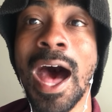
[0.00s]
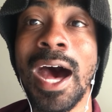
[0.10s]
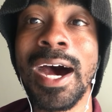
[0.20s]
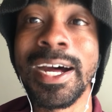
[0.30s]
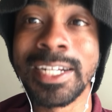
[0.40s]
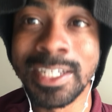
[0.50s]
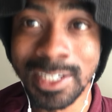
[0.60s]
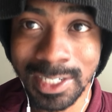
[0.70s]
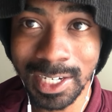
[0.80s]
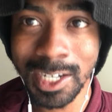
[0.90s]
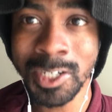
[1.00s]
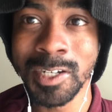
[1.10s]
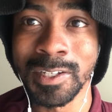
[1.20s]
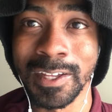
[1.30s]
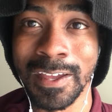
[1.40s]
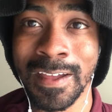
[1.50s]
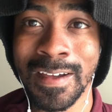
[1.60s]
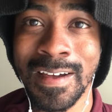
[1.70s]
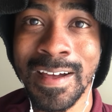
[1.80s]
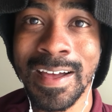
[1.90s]
Additionally,
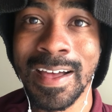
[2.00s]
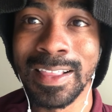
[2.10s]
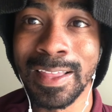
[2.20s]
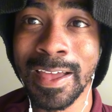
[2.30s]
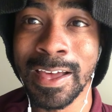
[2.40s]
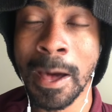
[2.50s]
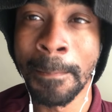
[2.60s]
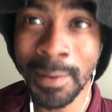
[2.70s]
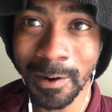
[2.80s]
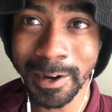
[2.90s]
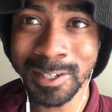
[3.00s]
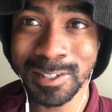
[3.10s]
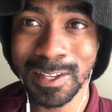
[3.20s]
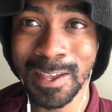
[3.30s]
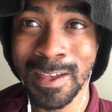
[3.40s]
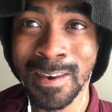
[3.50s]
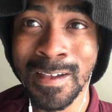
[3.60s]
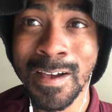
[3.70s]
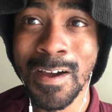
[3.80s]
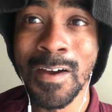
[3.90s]
like a person
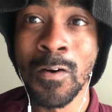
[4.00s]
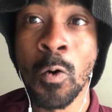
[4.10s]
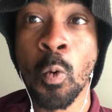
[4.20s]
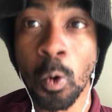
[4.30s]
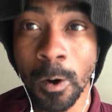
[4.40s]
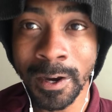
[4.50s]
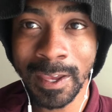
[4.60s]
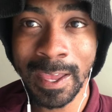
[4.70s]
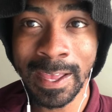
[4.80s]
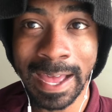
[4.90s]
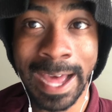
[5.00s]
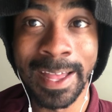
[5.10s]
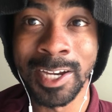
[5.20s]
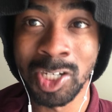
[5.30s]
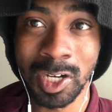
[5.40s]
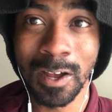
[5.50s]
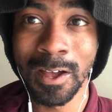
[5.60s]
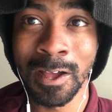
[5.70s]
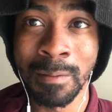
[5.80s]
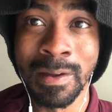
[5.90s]
working at a
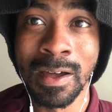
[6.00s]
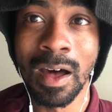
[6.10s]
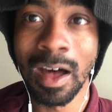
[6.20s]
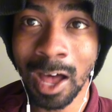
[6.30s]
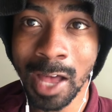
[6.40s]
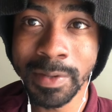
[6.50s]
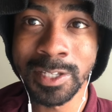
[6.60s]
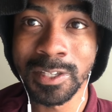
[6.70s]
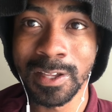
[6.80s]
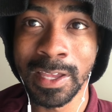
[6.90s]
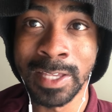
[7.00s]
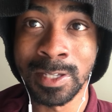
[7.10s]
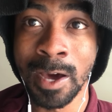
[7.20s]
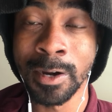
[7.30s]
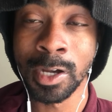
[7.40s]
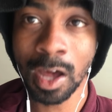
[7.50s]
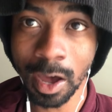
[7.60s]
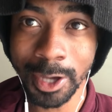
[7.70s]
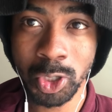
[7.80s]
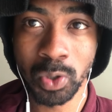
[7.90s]
job obviously is under
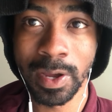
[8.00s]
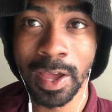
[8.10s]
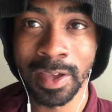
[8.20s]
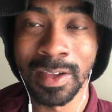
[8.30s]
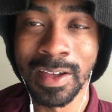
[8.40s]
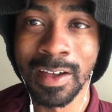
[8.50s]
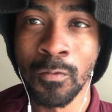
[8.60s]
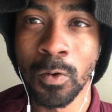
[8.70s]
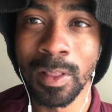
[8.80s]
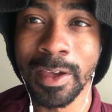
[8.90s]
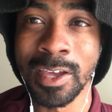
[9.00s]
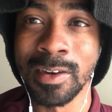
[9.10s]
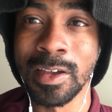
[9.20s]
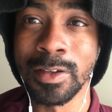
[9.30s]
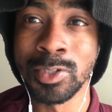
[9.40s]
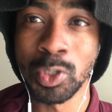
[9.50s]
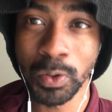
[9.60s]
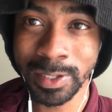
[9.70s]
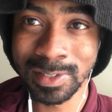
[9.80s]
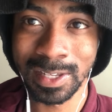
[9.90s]
contract for like you know
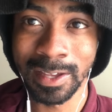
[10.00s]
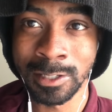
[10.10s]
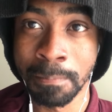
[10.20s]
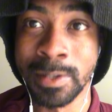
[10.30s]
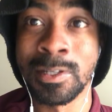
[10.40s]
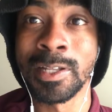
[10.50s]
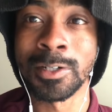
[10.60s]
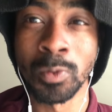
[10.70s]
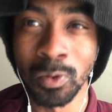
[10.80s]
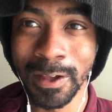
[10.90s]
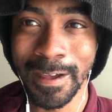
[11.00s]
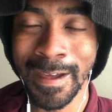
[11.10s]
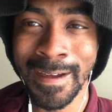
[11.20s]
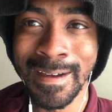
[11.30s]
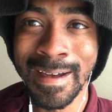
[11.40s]
doing things a particular way